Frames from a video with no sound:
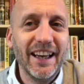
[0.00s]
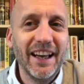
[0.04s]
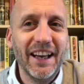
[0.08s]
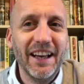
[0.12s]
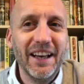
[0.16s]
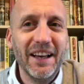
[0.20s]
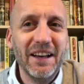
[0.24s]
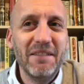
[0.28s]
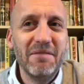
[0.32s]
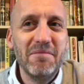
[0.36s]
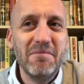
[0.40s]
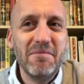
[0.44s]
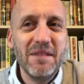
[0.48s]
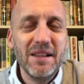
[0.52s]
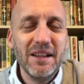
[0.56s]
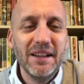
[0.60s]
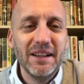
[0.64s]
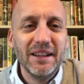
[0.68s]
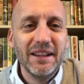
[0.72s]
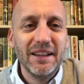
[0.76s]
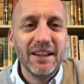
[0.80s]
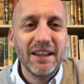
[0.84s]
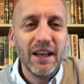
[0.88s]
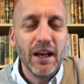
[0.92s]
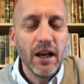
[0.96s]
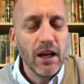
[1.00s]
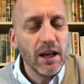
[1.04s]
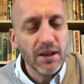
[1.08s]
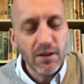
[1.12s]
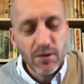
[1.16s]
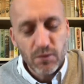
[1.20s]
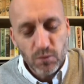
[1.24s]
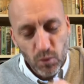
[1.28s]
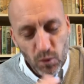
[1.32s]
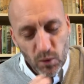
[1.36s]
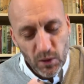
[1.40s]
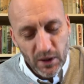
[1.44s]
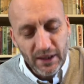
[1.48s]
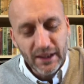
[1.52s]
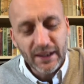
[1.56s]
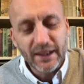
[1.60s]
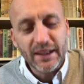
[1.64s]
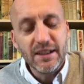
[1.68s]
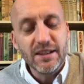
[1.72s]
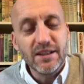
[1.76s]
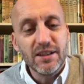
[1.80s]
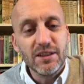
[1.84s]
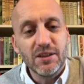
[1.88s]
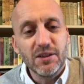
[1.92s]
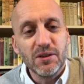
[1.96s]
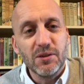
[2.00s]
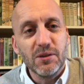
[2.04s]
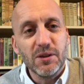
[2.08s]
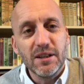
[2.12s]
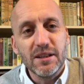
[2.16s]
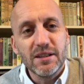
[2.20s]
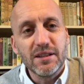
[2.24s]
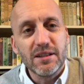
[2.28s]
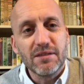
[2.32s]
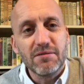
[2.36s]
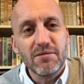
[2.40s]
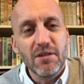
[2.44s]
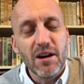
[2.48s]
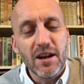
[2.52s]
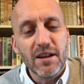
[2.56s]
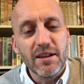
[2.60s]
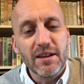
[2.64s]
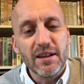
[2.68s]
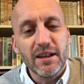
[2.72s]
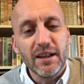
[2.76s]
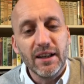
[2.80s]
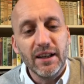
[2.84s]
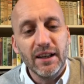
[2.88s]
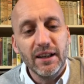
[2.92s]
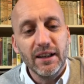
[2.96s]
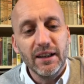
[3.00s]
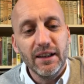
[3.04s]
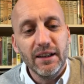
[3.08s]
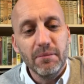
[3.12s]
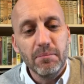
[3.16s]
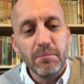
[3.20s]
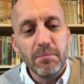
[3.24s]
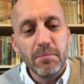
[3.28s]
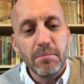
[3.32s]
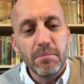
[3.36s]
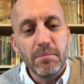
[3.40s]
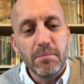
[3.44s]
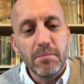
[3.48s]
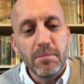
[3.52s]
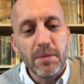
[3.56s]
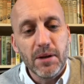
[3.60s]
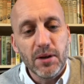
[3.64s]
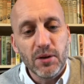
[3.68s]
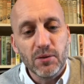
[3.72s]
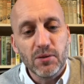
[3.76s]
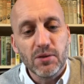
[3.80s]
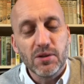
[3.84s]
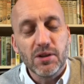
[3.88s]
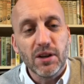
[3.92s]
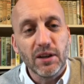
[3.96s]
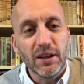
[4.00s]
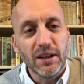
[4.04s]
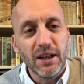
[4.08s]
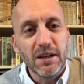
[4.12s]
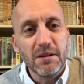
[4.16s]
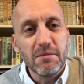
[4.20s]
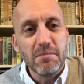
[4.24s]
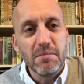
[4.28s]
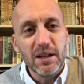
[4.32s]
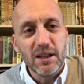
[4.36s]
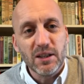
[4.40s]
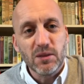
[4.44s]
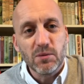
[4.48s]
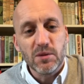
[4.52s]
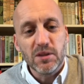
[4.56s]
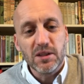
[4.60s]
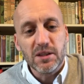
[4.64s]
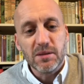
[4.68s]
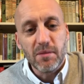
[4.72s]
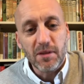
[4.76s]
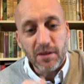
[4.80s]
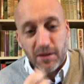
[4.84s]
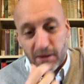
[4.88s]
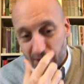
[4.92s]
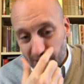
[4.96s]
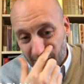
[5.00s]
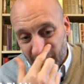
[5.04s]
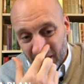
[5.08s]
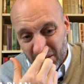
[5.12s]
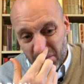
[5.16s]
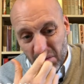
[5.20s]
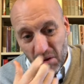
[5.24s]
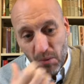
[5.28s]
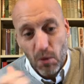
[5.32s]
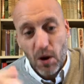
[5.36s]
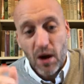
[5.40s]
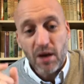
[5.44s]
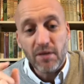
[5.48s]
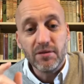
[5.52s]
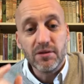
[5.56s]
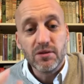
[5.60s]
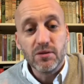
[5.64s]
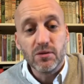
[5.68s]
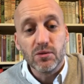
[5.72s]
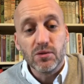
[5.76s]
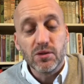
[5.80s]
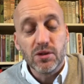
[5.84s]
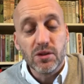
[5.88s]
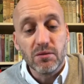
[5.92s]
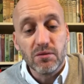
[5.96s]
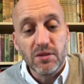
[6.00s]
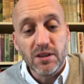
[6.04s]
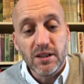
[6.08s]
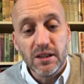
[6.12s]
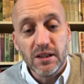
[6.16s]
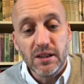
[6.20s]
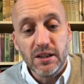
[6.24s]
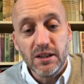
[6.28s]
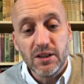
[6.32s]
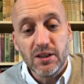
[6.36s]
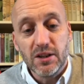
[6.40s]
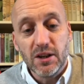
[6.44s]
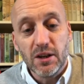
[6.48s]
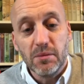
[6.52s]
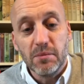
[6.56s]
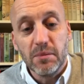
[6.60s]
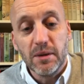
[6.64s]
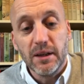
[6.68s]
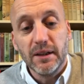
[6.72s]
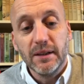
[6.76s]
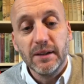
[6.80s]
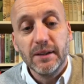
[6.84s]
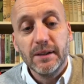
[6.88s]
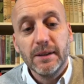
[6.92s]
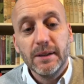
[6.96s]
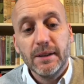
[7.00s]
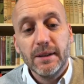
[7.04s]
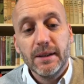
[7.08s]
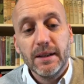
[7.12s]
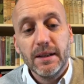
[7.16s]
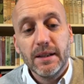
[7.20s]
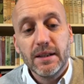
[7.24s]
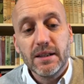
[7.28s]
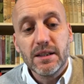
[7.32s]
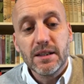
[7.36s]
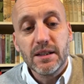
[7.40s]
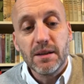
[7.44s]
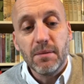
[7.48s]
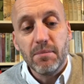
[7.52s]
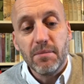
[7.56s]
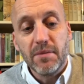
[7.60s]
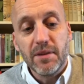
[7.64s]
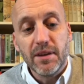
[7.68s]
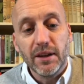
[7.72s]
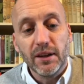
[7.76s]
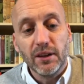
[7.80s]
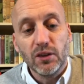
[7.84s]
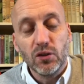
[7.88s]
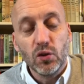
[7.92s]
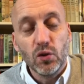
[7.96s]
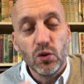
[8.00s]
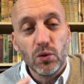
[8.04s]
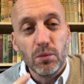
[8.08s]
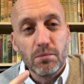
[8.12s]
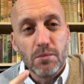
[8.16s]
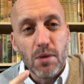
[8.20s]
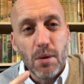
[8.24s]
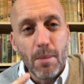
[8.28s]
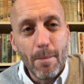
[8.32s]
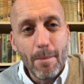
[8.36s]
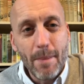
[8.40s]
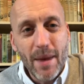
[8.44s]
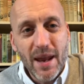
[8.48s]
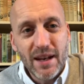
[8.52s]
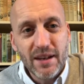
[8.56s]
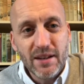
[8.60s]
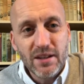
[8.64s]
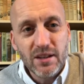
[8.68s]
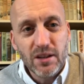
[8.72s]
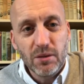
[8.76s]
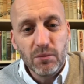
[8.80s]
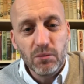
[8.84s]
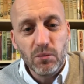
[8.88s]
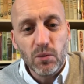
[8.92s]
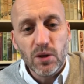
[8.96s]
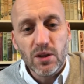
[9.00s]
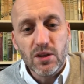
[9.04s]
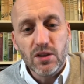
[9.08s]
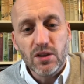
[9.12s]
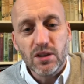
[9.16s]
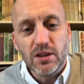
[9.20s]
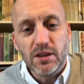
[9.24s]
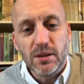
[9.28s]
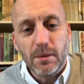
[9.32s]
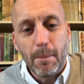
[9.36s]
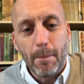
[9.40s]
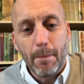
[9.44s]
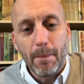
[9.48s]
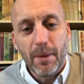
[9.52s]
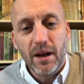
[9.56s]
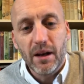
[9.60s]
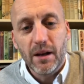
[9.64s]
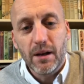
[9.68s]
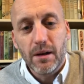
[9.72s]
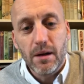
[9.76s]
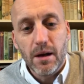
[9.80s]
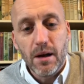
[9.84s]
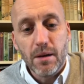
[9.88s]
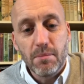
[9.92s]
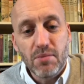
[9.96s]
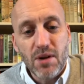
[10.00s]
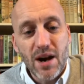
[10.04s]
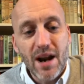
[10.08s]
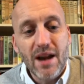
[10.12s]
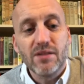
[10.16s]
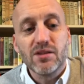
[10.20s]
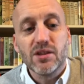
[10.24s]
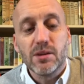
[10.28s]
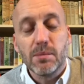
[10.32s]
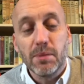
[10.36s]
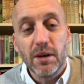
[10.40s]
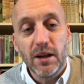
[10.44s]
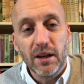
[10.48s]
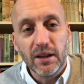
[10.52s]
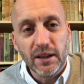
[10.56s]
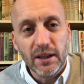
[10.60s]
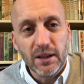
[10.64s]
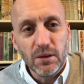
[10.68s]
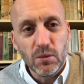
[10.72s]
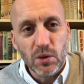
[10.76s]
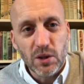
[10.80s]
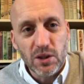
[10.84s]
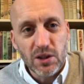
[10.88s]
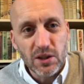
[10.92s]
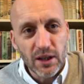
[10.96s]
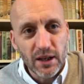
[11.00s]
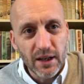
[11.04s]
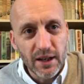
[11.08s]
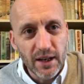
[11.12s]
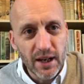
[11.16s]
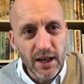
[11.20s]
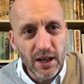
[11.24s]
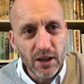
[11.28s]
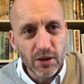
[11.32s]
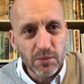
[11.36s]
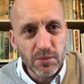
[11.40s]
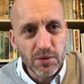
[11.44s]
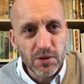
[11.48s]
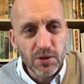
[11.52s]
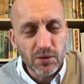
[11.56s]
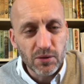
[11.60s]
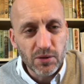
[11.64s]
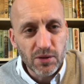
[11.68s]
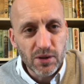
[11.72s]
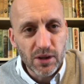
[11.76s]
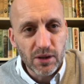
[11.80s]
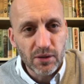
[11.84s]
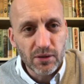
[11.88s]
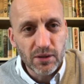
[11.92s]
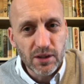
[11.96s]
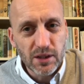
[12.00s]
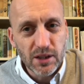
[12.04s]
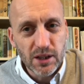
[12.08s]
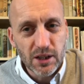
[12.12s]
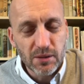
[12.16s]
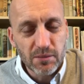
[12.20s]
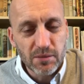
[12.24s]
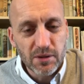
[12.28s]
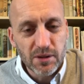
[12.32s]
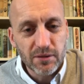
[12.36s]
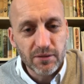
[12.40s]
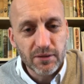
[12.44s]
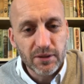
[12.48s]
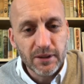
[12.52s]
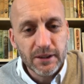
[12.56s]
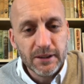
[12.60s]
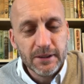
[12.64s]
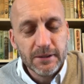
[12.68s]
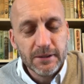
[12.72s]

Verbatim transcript: um, and weekly to do list rather. Um, but also kind of mixed with some other things. My wife has also recently shown me something called Momentum, which is a, pl- a browser plugin, which kind of helps also in terms of